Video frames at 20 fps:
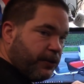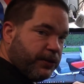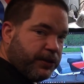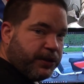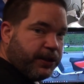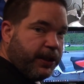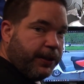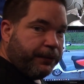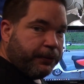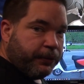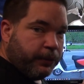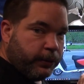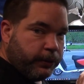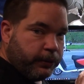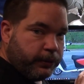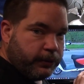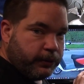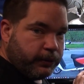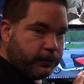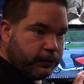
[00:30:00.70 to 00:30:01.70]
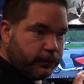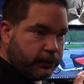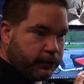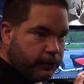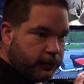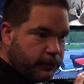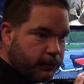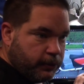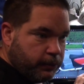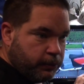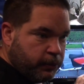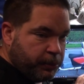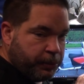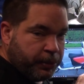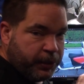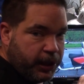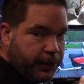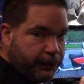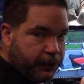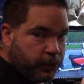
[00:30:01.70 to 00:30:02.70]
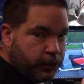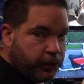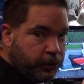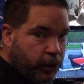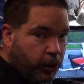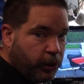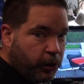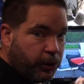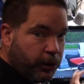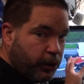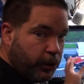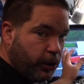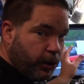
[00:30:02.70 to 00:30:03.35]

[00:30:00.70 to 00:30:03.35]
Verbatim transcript: got several, but believe it or not,